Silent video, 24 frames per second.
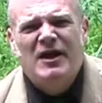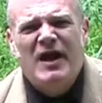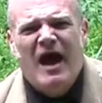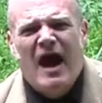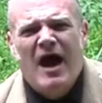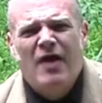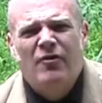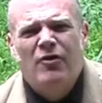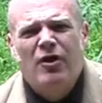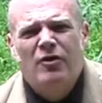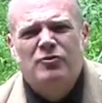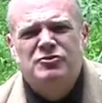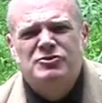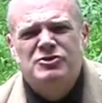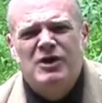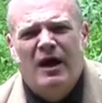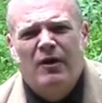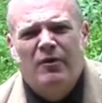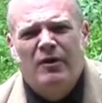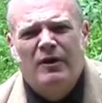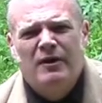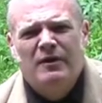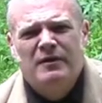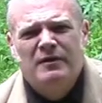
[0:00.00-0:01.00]
arrow
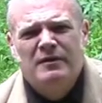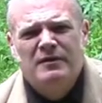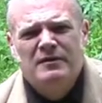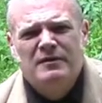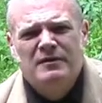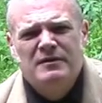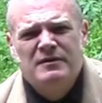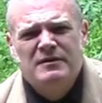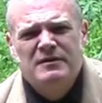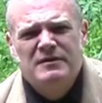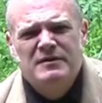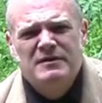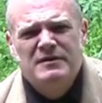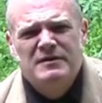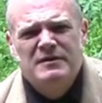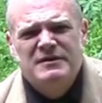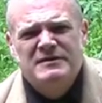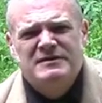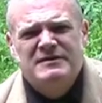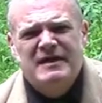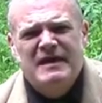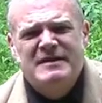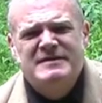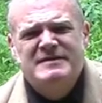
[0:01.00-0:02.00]
shower
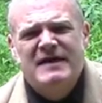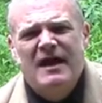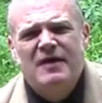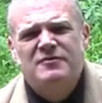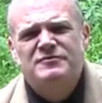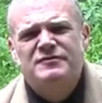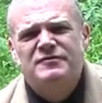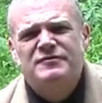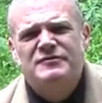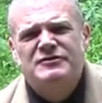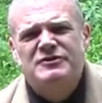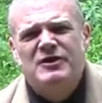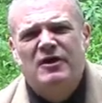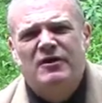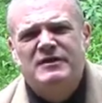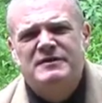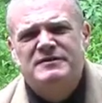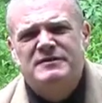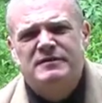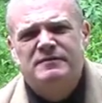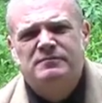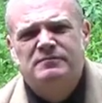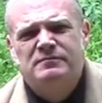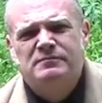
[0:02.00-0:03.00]
sent out of
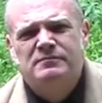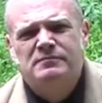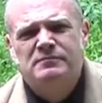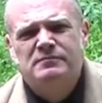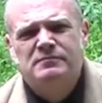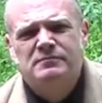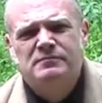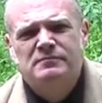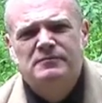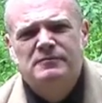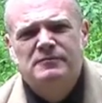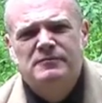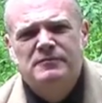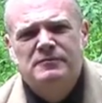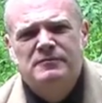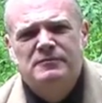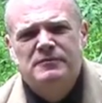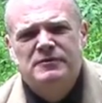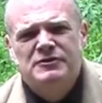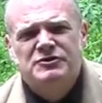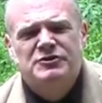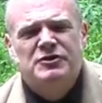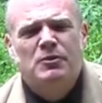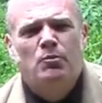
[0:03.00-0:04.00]
sight,
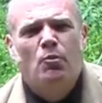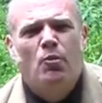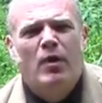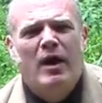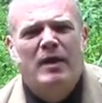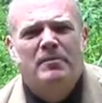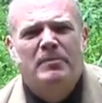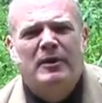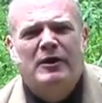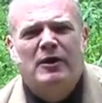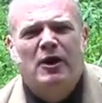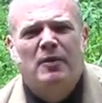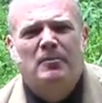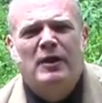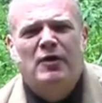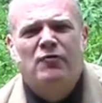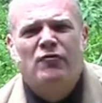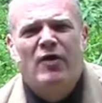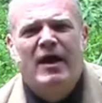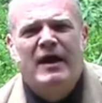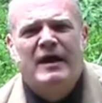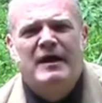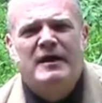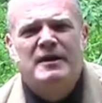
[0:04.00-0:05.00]
somewhere becoming
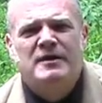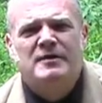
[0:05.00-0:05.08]
rain.